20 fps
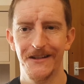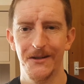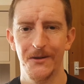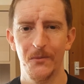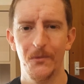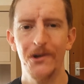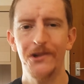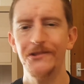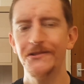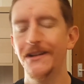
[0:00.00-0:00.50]

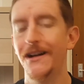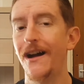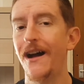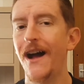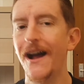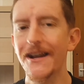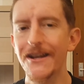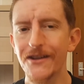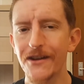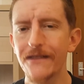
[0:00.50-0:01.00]
Well,
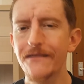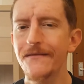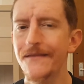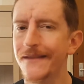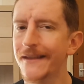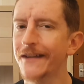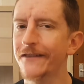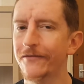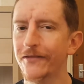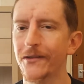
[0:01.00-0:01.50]
I don't
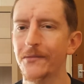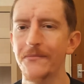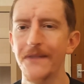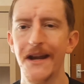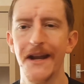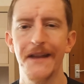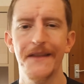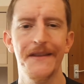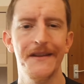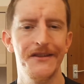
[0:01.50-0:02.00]
think for a
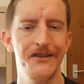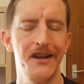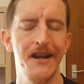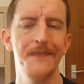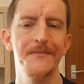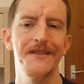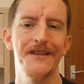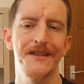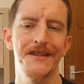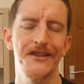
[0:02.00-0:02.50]
minute that
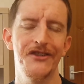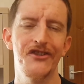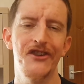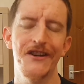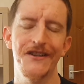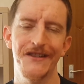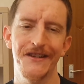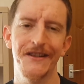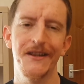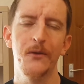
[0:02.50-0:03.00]
James is
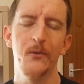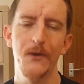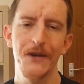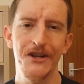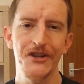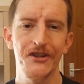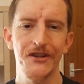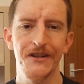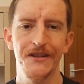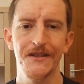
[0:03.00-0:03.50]
suggesting that we
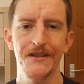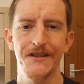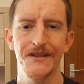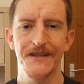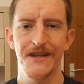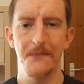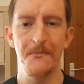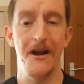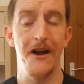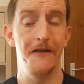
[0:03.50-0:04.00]
should
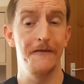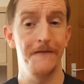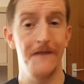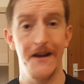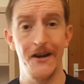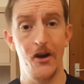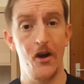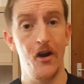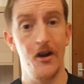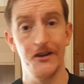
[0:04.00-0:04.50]
somehow
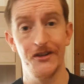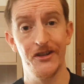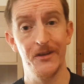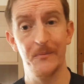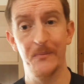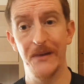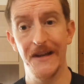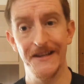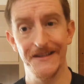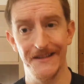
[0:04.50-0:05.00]
find hardship
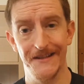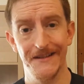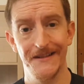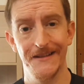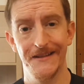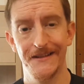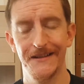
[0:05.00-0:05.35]
pleasant.